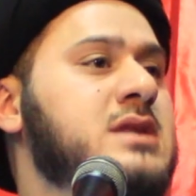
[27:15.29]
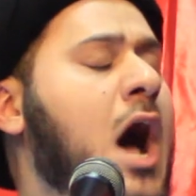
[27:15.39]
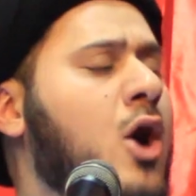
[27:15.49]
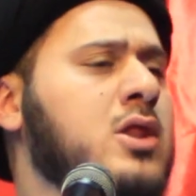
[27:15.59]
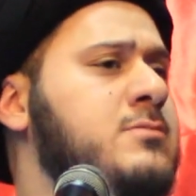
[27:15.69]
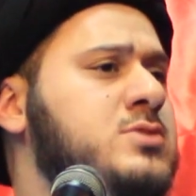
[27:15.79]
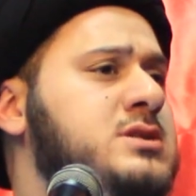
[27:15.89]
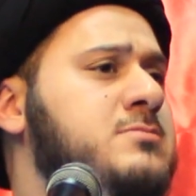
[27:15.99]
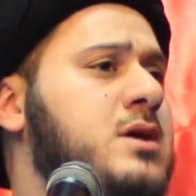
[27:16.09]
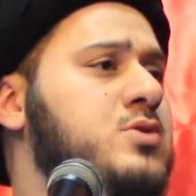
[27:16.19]
Not only
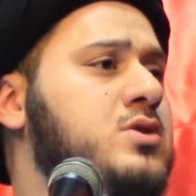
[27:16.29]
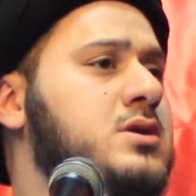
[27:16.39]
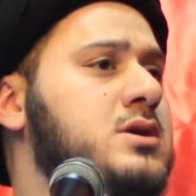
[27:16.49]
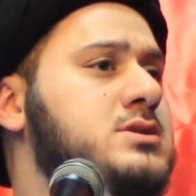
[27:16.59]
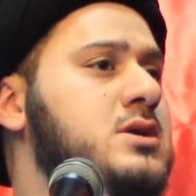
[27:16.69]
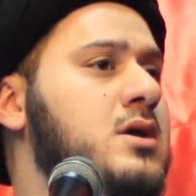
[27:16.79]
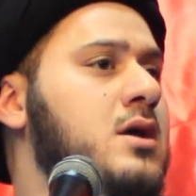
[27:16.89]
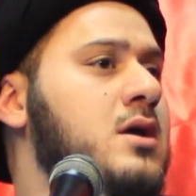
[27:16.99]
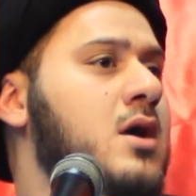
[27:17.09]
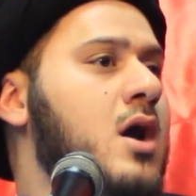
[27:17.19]
Muslim communities,
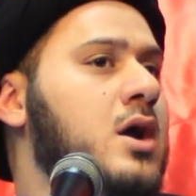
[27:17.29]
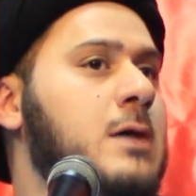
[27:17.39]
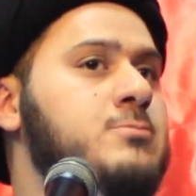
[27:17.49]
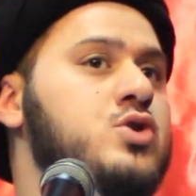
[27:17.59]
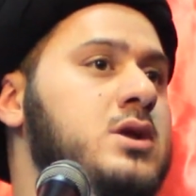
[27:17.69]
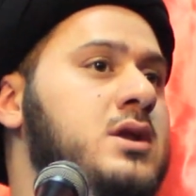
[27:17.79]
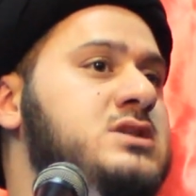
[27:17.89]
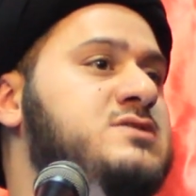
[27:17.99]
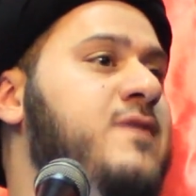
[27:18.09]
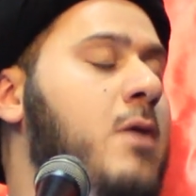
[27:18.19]

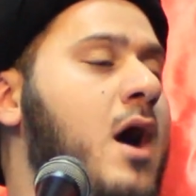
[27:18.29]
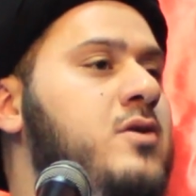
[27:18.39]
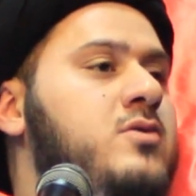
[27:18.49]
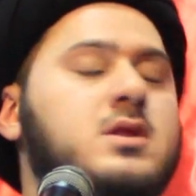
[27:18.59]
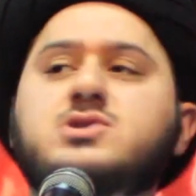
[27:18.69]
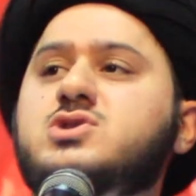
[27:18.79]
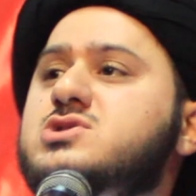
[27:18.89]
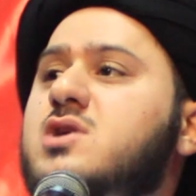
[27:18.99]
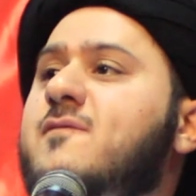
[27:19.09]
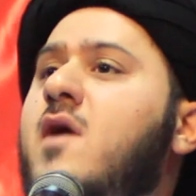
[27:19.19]
communities from other
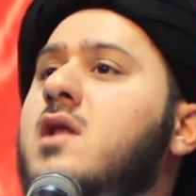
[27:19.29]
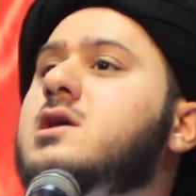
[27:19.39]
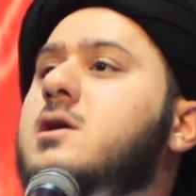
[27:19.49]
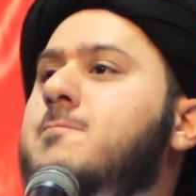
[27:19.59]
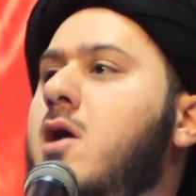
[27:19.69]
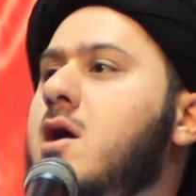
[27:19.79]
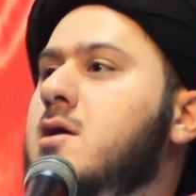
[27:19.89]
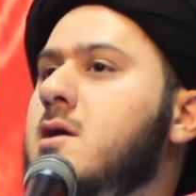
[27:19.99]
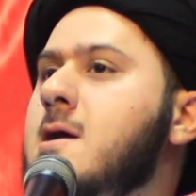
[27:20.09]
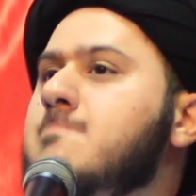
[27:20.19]
religions are falling
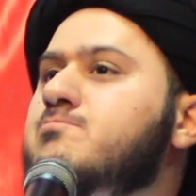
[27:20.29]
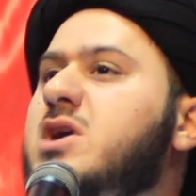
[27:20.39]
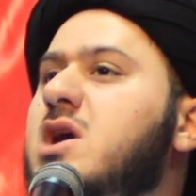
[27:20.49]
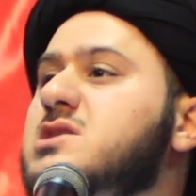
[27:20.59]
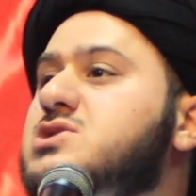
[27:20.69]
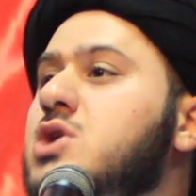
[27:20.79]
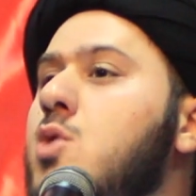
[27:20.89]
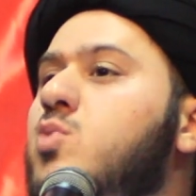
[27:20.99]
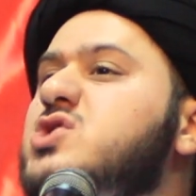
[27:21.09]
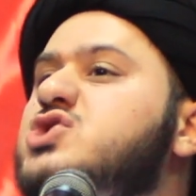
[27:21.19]
apart because
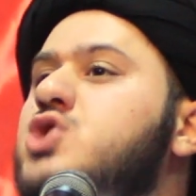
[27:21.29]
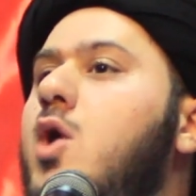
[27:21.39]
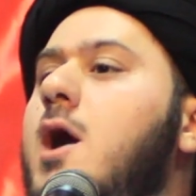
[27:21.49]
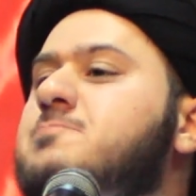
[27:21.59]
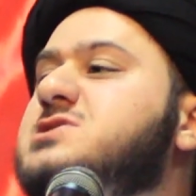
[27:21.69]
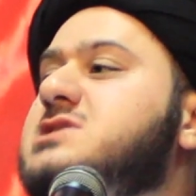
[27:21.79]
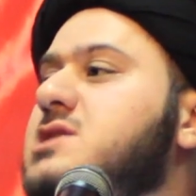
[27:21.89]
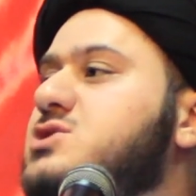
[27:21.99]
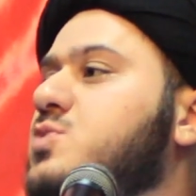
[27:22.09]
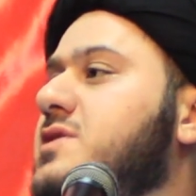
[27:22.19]
we're so
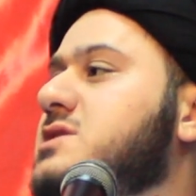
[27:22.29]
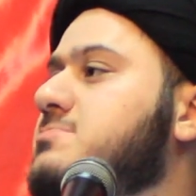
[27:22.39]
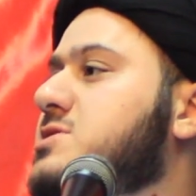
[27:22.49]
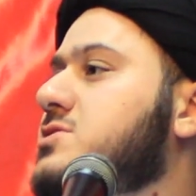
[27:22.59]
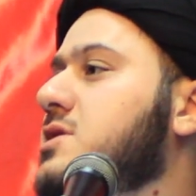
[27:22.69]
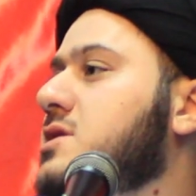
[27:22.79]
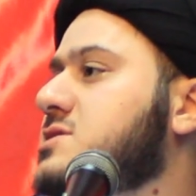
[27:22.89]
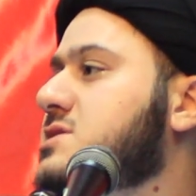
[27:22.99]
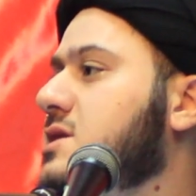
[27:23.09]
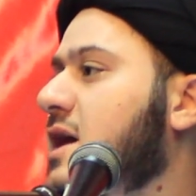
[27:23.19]
obsessed with this
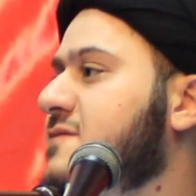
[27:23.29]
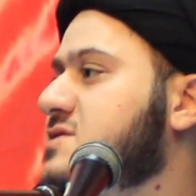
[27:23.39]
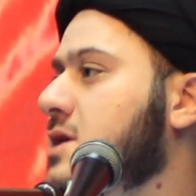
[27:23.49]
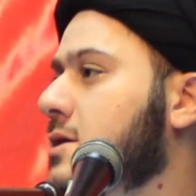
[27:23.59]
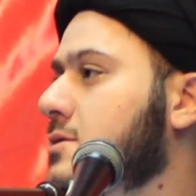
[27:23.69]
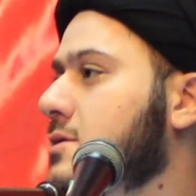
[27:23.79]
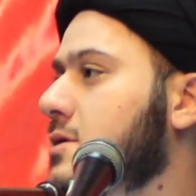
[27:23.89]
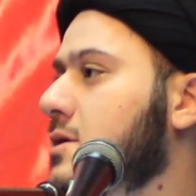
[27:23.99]
materialistic lifestyle.